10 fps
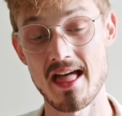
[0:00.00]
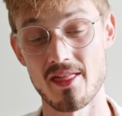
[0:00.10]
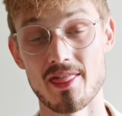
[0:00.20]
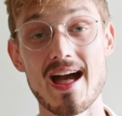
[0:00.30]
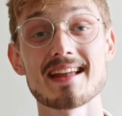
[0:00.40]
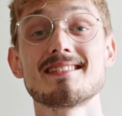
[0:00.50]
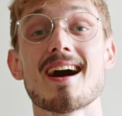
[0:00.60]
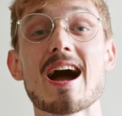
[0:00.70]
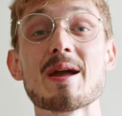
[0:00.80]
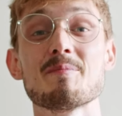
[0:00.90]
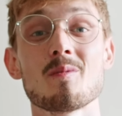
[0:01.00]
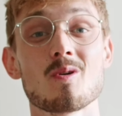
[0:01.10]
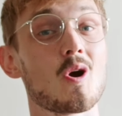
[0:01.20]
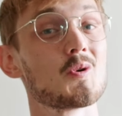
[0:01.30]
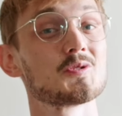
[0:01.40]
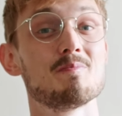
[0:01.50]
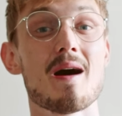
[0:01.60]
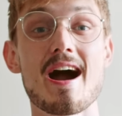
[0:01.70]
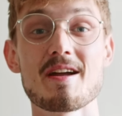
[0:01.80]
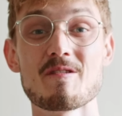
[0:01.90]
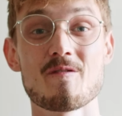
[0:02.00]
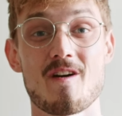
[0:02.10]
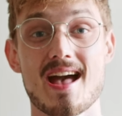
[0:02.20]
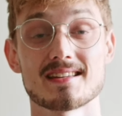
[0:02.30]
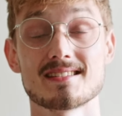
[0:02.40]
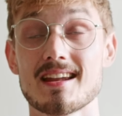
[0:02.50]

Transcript: that time goes by fast,